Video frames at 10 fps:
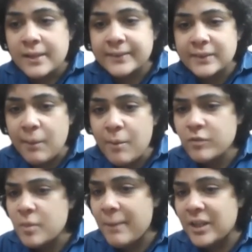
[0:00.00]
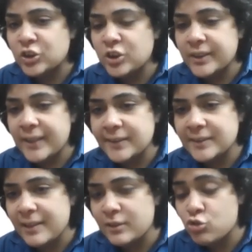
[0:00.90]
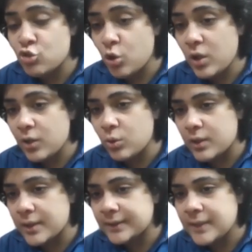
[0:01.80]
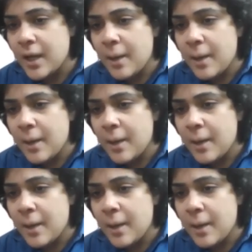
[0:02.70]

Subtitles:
Some of the mentioned kings, like the Chola rulers,